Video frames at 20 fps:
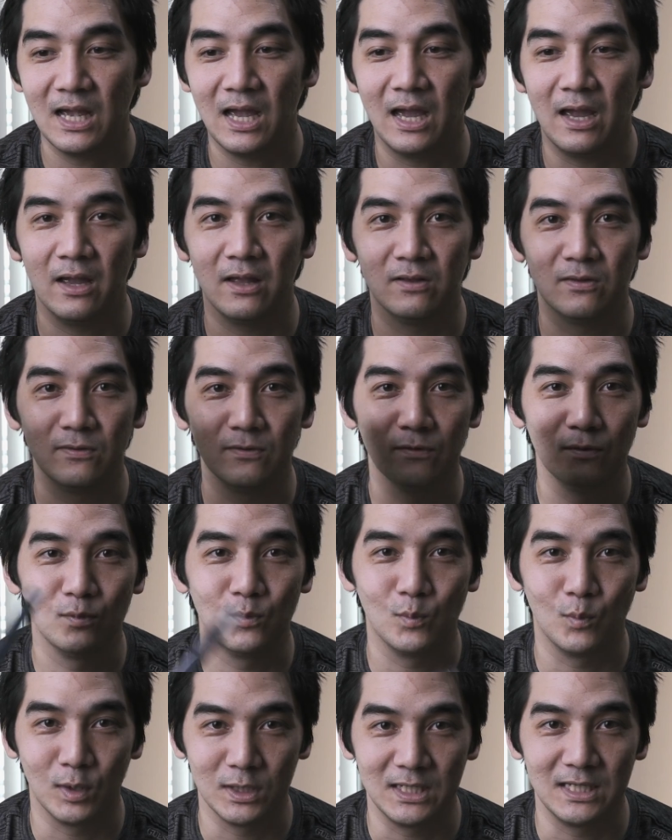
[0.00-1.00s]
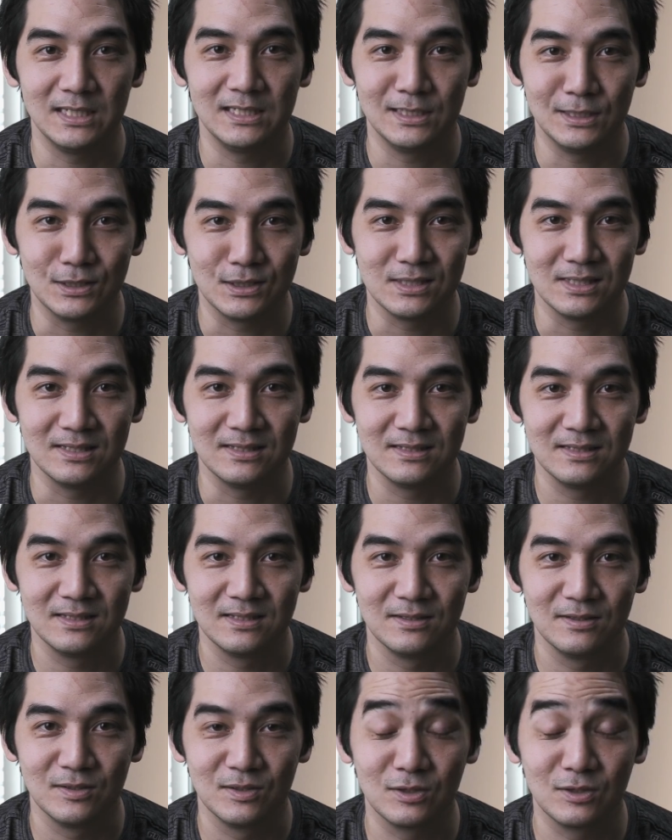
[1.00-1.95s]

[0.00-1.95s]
and what it isn't.